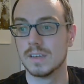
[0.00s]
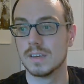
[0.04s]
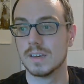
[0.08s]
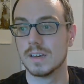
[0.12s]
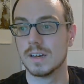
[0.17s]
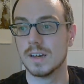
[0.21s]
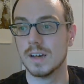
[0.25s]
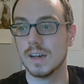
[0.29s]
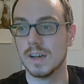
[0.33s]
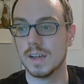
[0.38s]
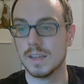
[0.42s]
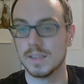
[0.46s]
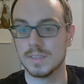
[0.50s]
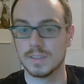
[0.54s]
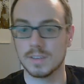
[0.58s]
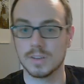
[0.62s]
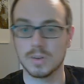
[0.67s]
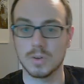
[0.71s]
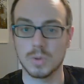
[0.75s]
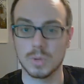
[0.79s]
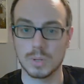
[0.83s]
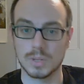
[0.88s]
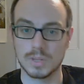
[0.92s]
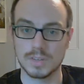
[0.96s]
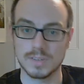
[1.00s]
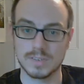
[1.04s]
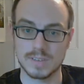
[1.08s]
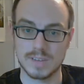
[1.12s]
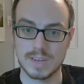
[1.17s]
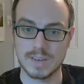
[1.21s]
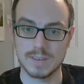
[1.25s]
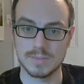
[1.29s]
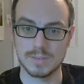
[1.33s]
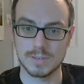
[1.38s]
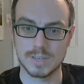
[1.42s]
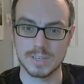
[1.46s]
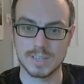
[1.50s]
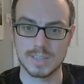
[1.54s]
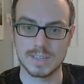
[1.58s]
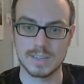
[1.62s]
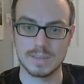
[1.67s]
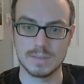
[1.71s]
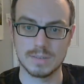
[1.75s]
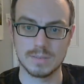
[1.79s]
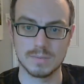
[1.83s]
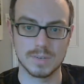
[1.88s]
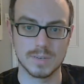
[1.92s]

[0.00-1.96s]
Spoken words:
and the coldest it ever did it